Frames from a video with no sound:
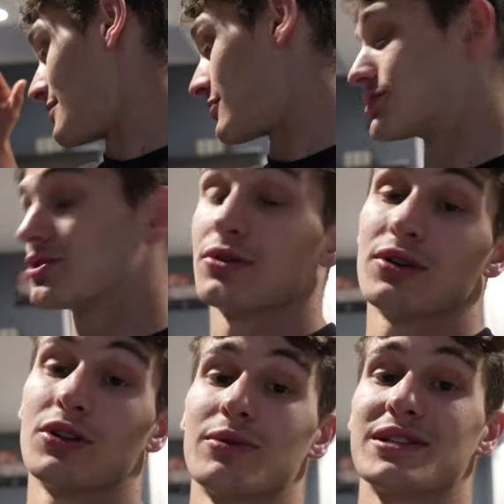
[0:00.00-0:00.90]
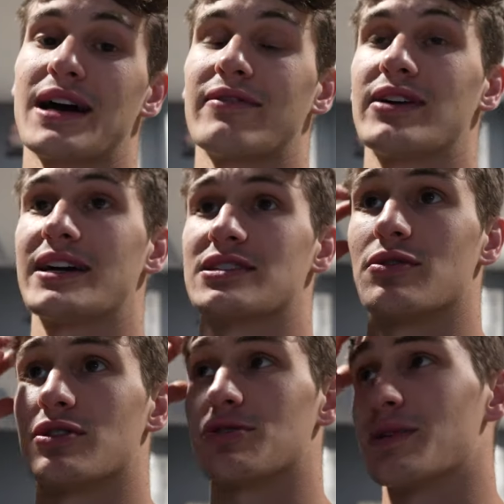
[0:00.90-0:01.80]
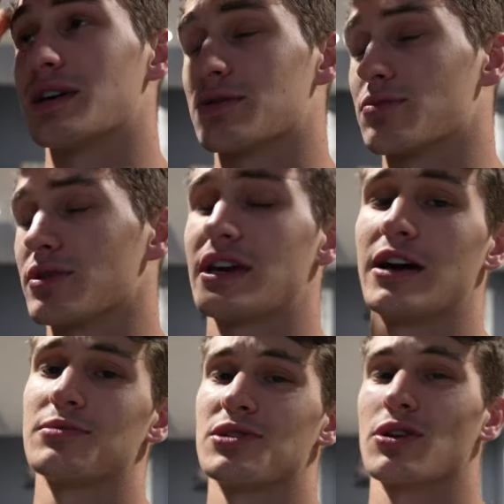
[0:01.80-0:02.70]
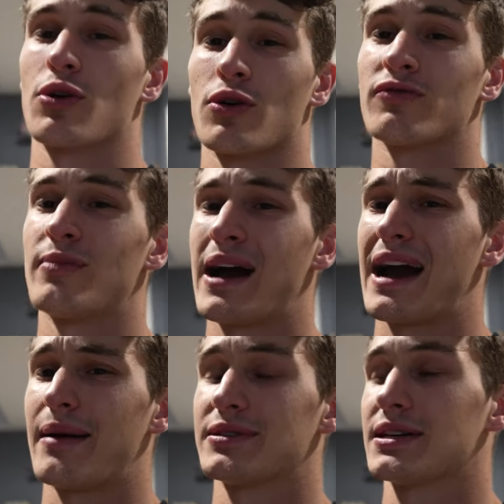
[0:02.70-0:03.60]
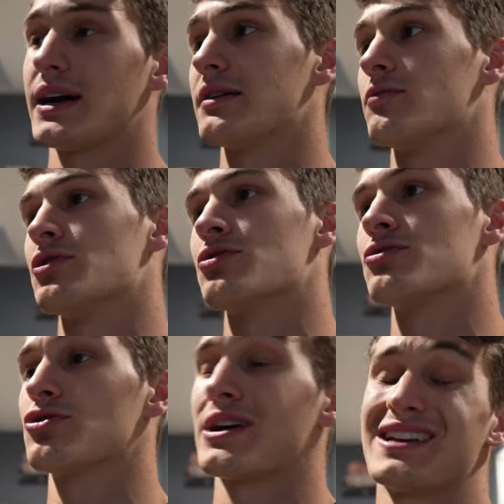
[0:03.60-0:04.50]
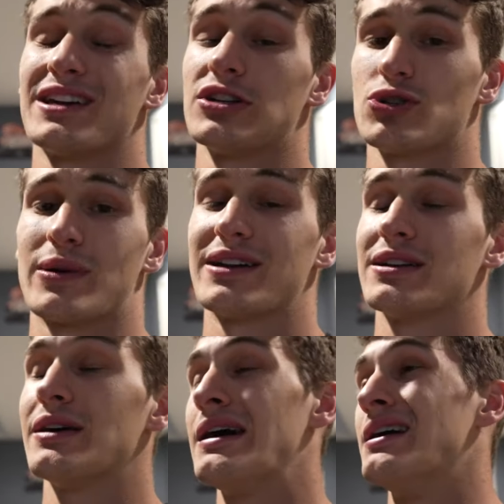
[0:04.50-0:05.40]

They're so good. The reason I have diet soda is because it really helps to curb my appetite, and when you're trying to get shredded,